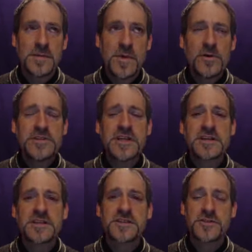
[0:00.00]
the most
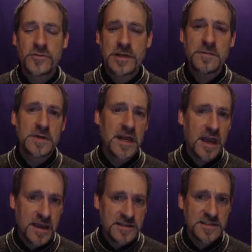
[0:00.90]
extreme
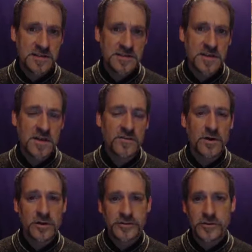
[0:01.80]
cases of
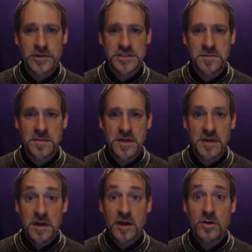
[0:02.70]
altruism
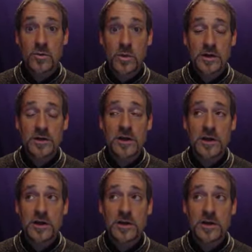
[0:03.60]
are what are
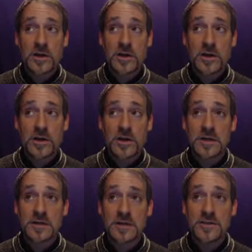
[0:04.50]
called
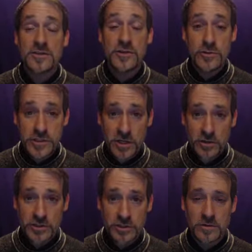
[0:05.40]
um,
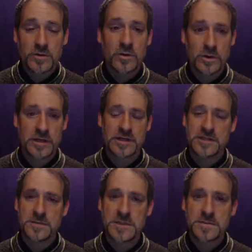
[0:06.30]
eusocial
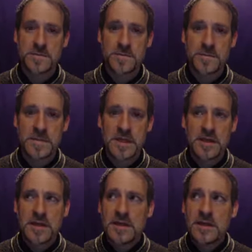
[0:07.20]
organisms.
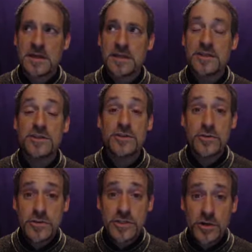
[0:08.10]
In
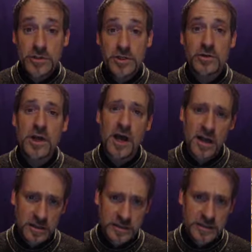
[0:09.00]
eusocial
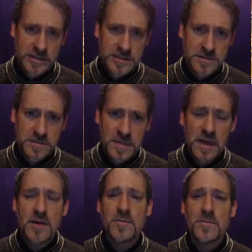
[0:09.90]
colonies,
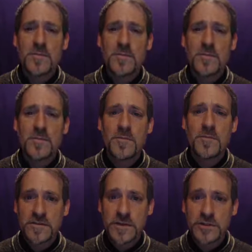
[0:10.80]
most
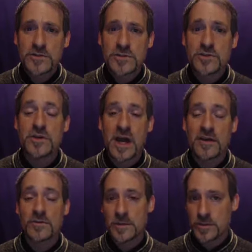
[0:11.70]
individuals do
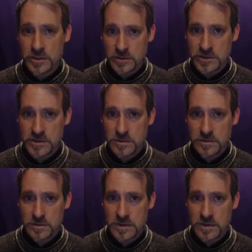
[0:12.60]
not reproduce.